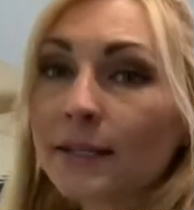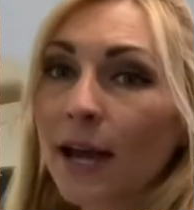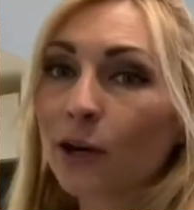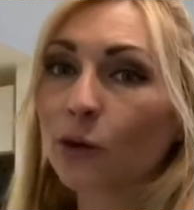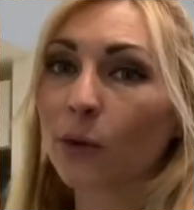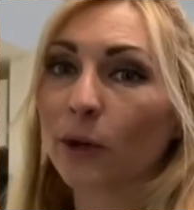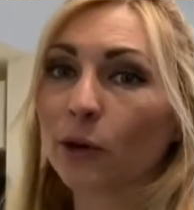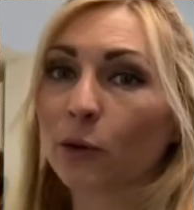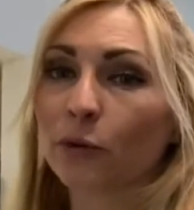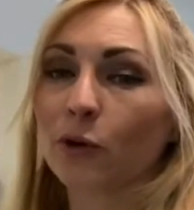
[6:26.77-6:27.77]
category I want to
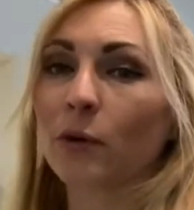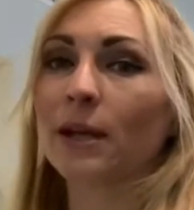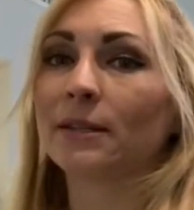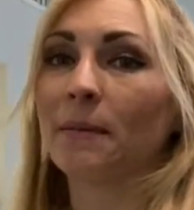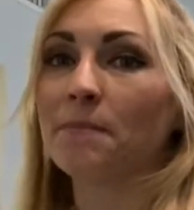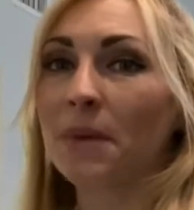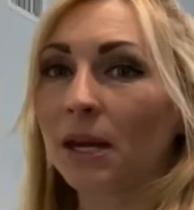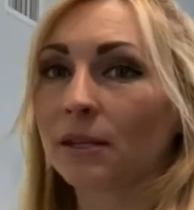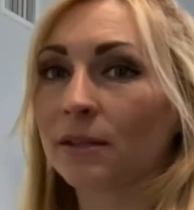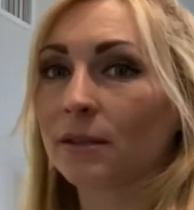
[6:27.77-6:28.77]
go through is a
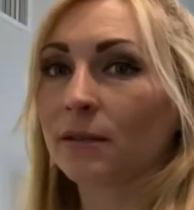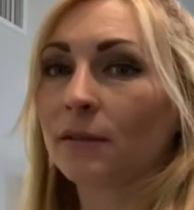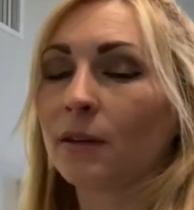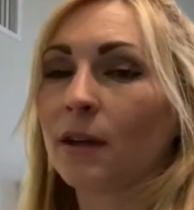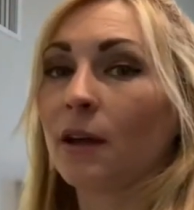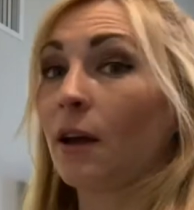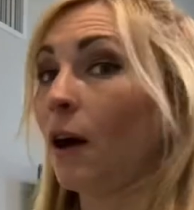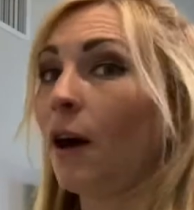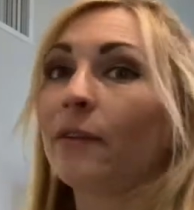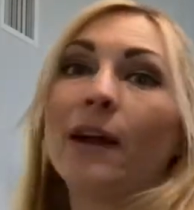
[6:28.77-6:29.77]
mix
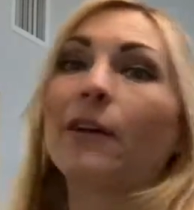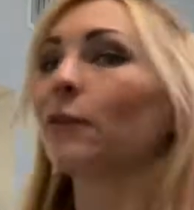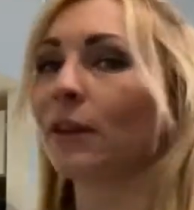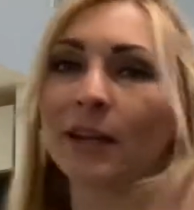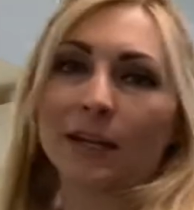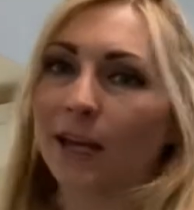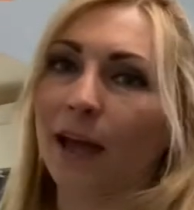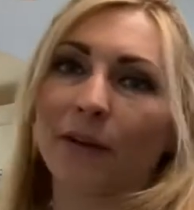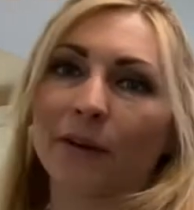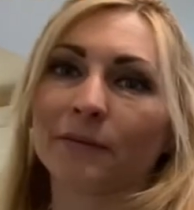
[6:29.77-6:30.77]
of everything
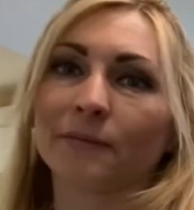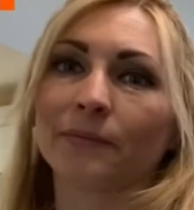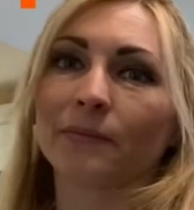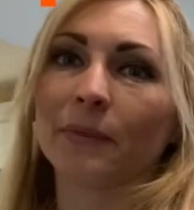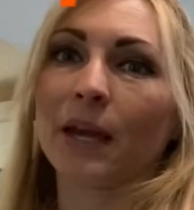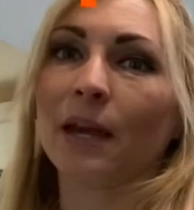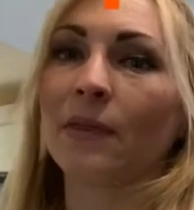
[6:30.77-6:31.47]
together. And